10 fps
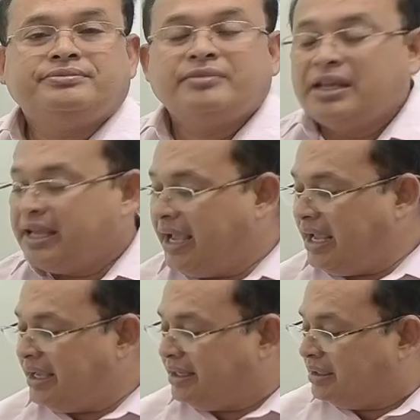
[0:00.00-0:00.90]

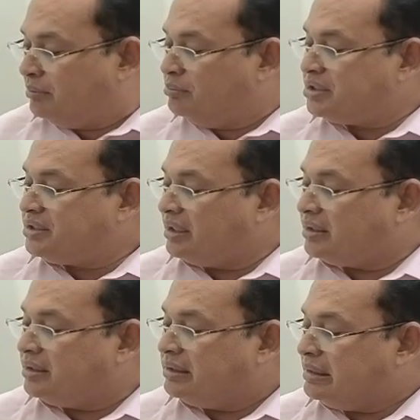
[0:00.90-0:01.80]
Hey, Mr.
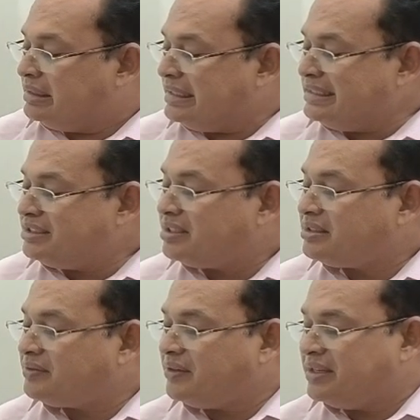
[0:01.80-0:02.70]
In charge of
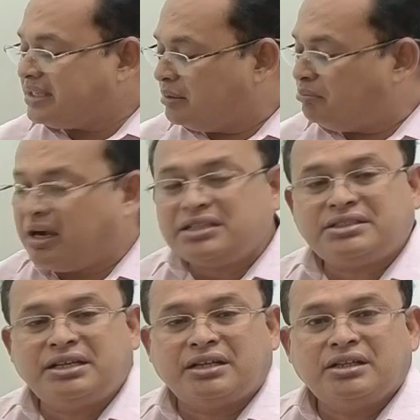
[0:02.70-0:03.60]
the vessel,
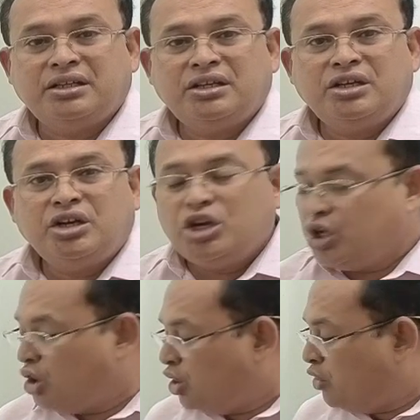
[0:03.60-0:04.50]
master,
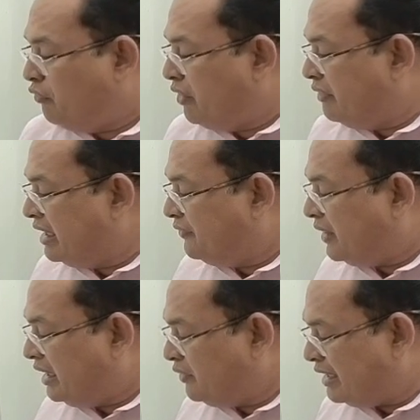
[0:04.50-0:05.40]
we verified
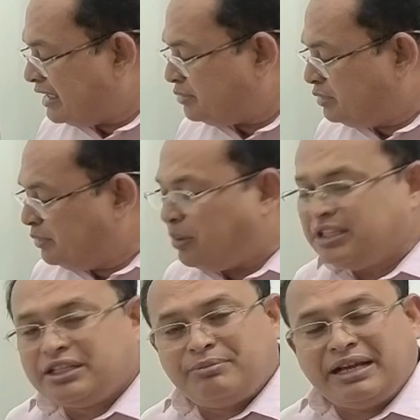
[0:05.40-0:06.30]
your
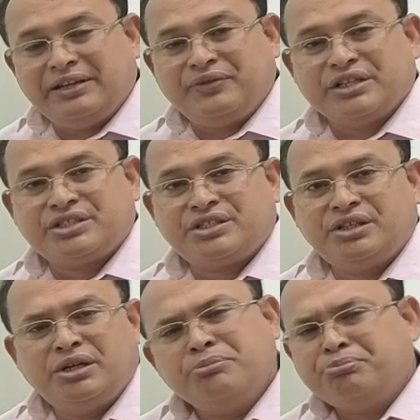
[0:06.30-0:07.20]
departure manifest.
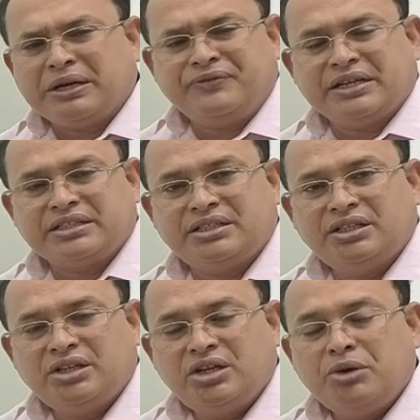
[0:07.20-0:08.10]
Perfect.
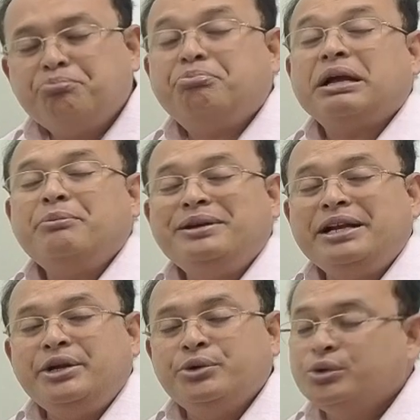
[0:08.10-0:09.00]
Permitted
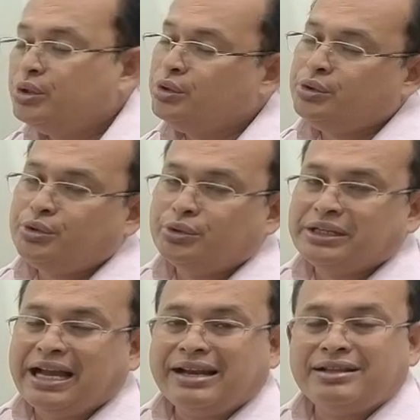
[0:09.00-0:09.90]
you to
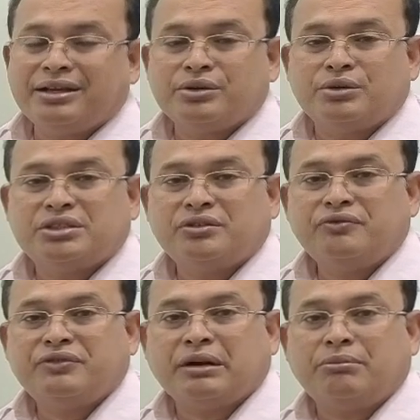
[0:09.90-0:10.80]
carry the goods
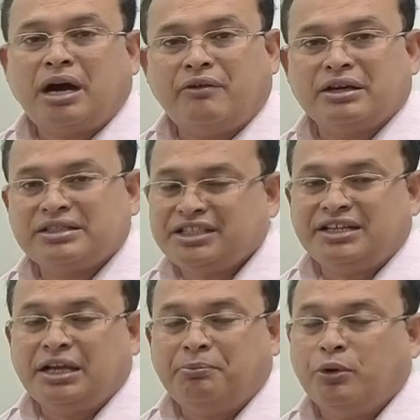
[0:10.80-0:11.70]
from our
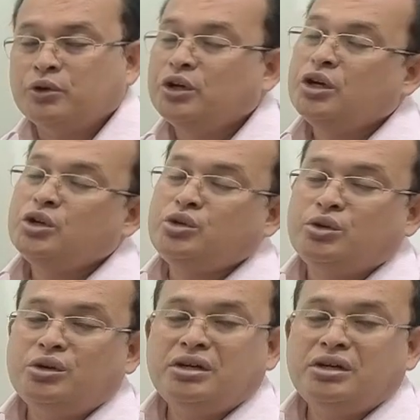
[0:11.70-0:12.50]
Chennai port to